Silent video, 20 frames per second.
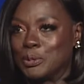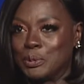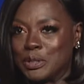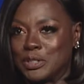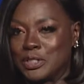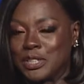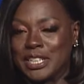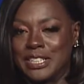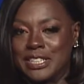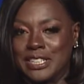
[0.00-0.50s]

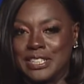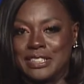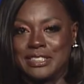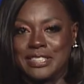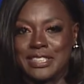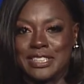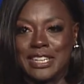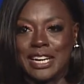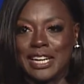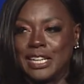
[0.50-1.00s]
wish I did
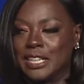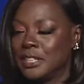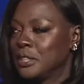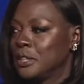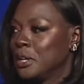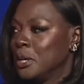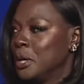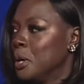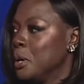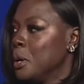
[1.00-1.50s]
tonight.
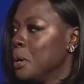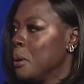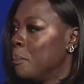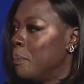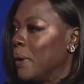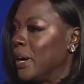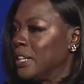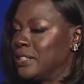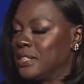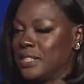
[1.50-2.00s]

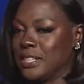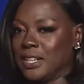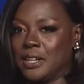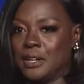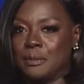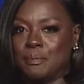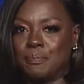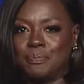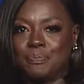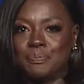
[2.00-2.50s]
But
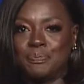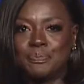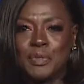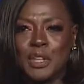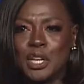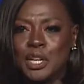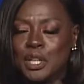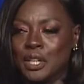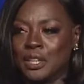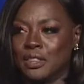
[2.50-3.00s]

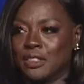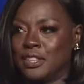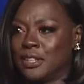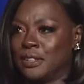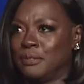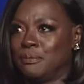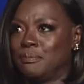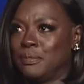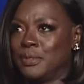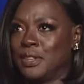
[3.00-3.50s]

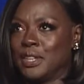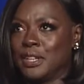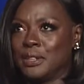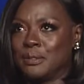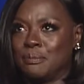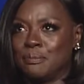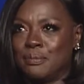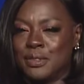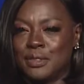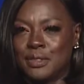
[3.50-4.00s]

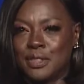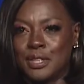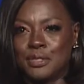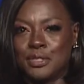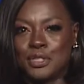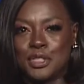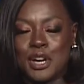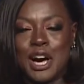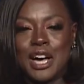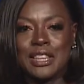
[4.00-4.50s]
the
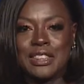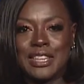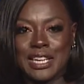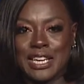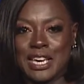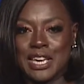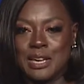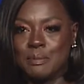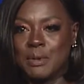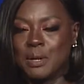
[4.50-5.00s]
thought that
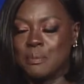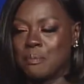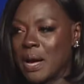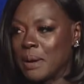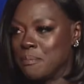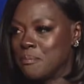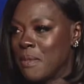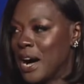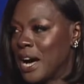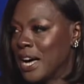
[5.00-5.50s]
came in my
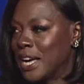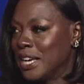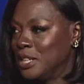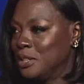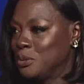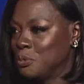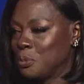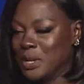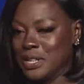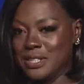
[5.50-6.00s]

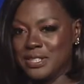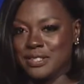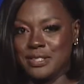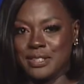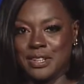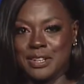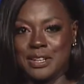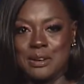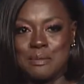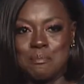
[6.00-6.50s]
mind was
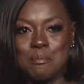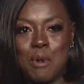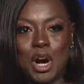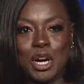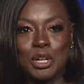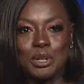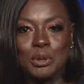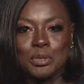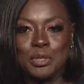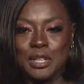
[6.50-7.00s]

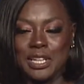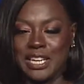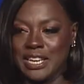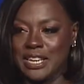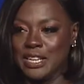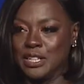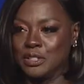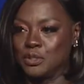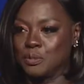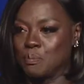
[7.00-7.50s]
Martin Luther
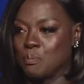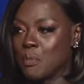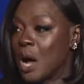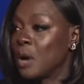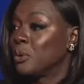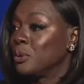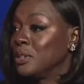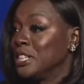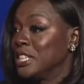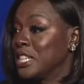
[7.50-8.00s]
King's
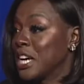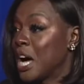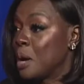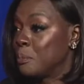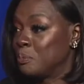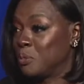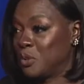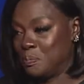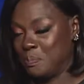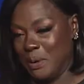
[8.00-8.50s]

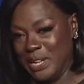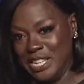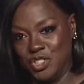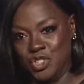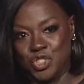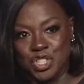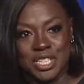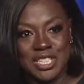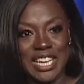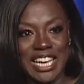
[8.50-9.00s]
mountaintop
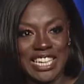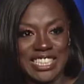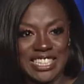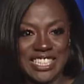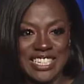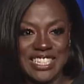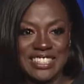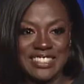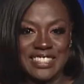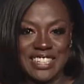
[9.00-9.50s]
speech in
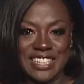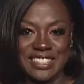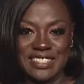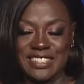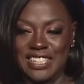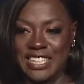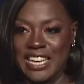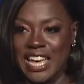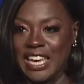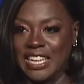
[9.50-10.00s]

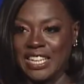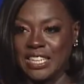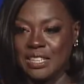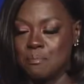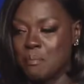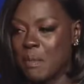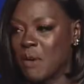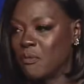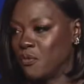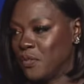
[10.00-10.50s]
1968
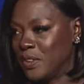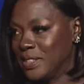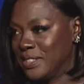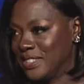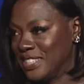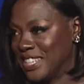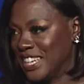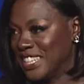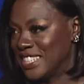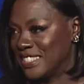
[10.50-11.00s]
in Memphis,
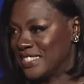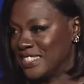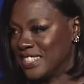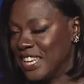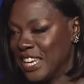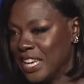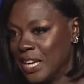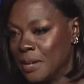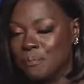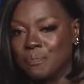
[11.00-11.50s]

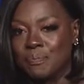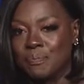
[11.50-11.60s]
Tennessee.